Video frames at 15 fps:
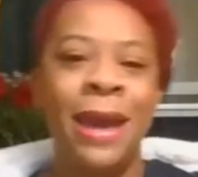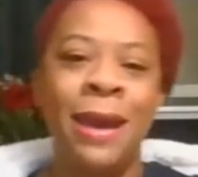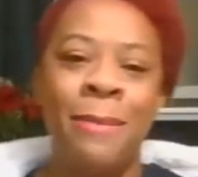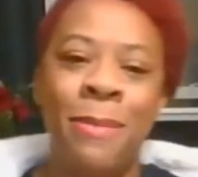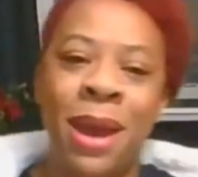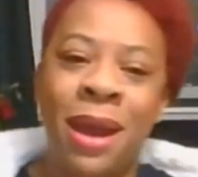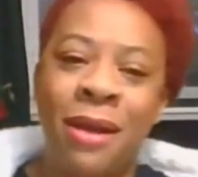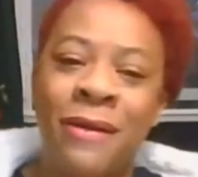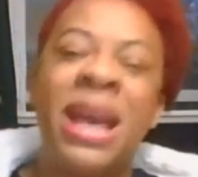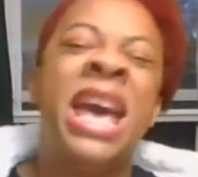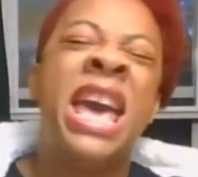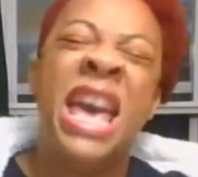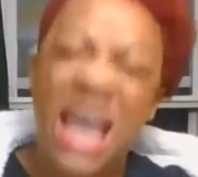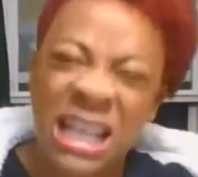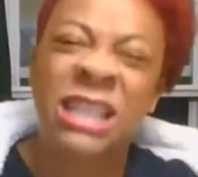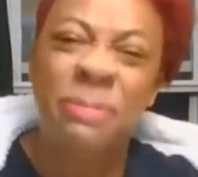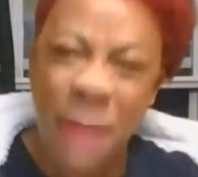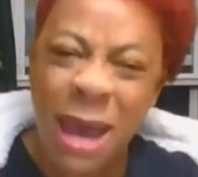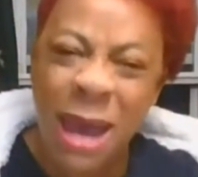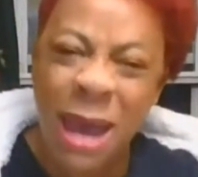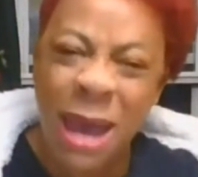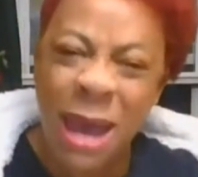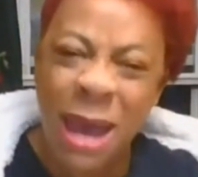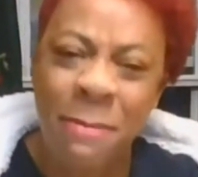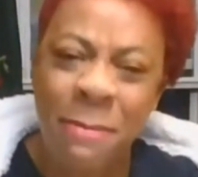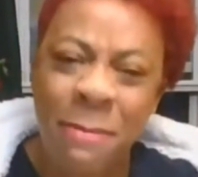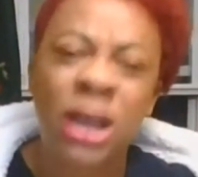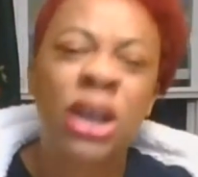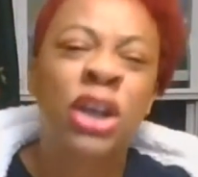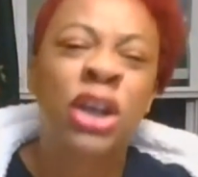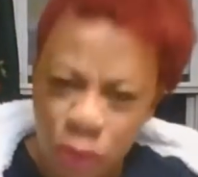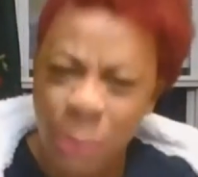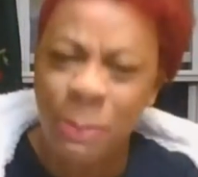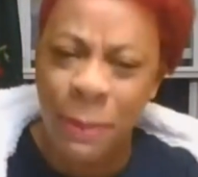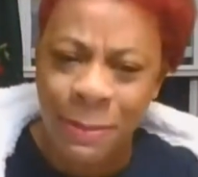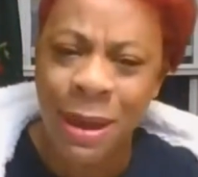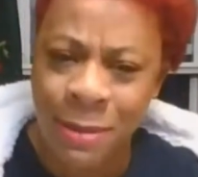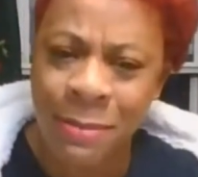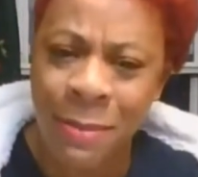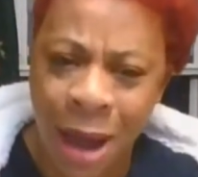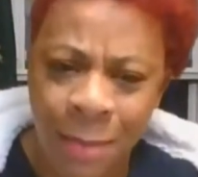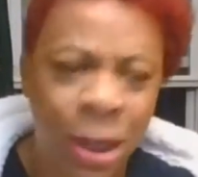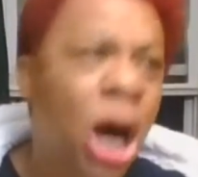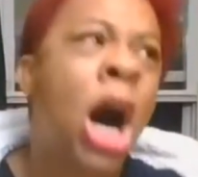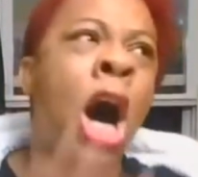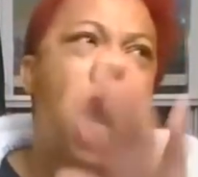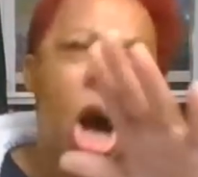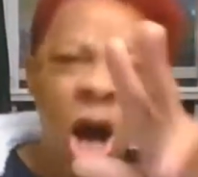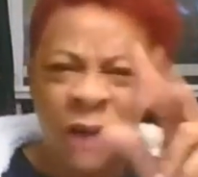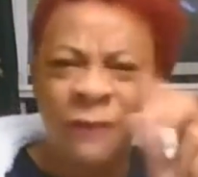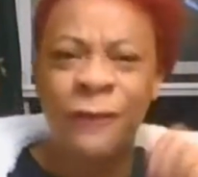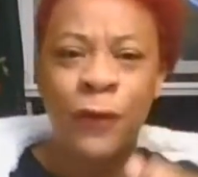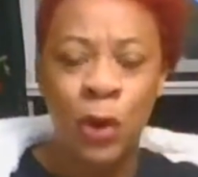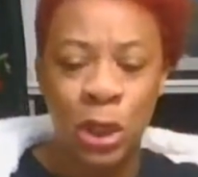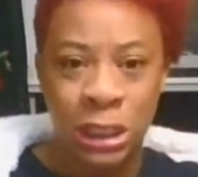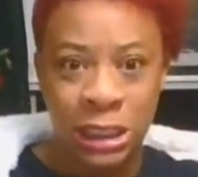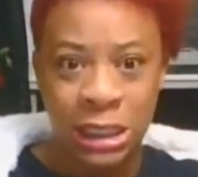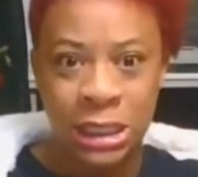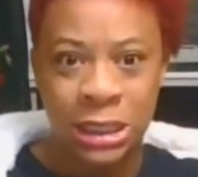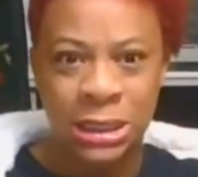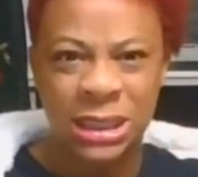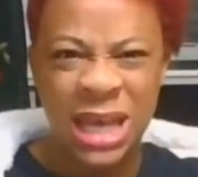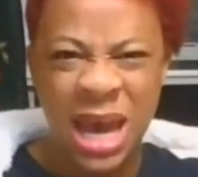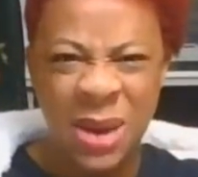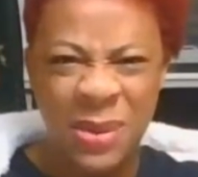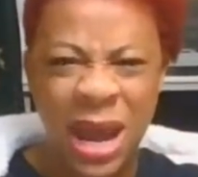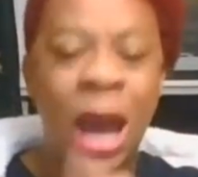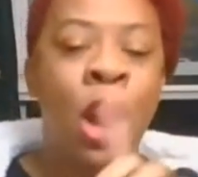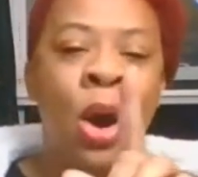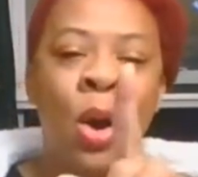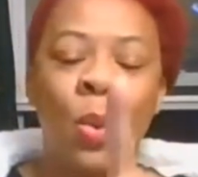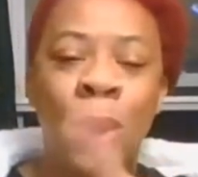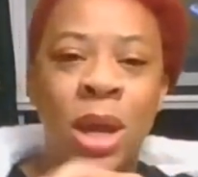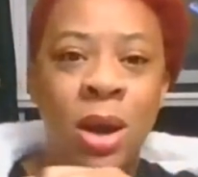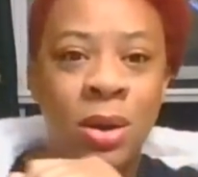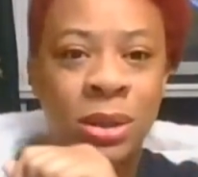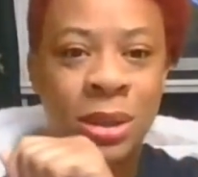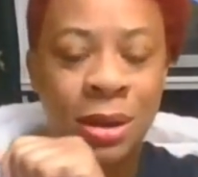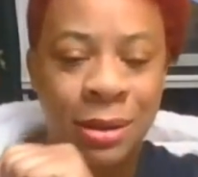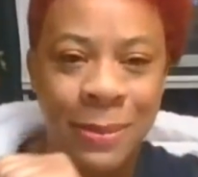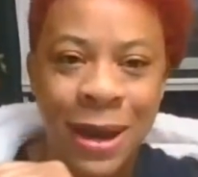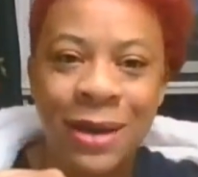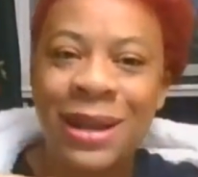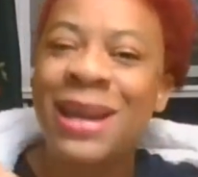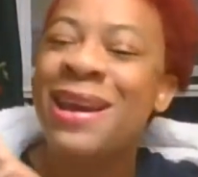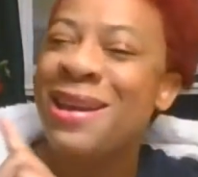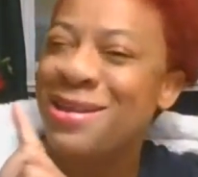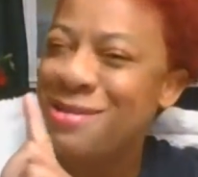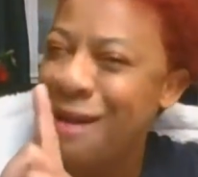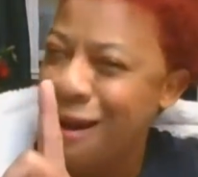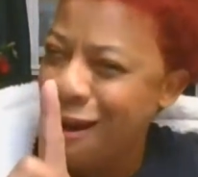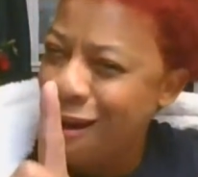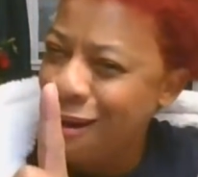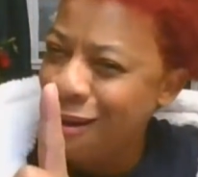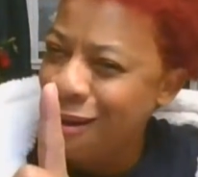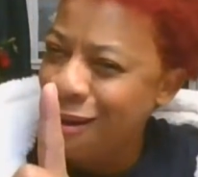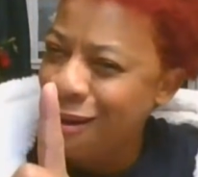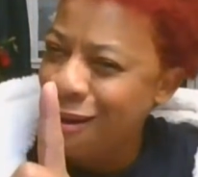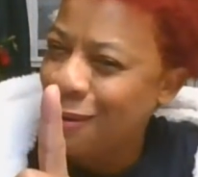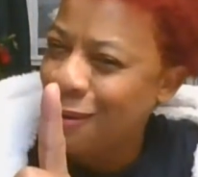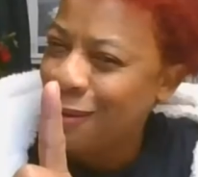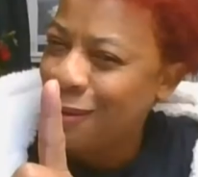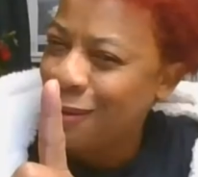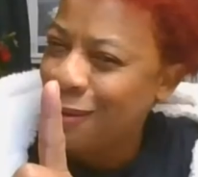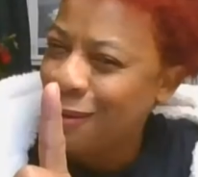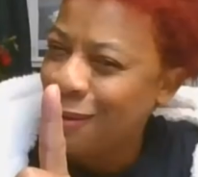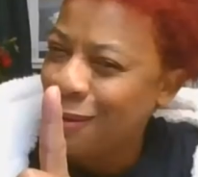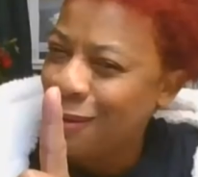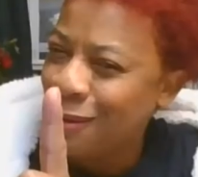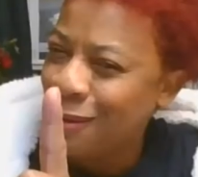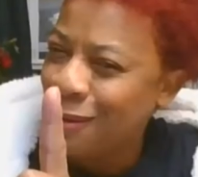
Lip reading: ain't married his baby mama, stripper baby mama of four kids. Okay, we gonna talk about it. Y'all gonna learn today.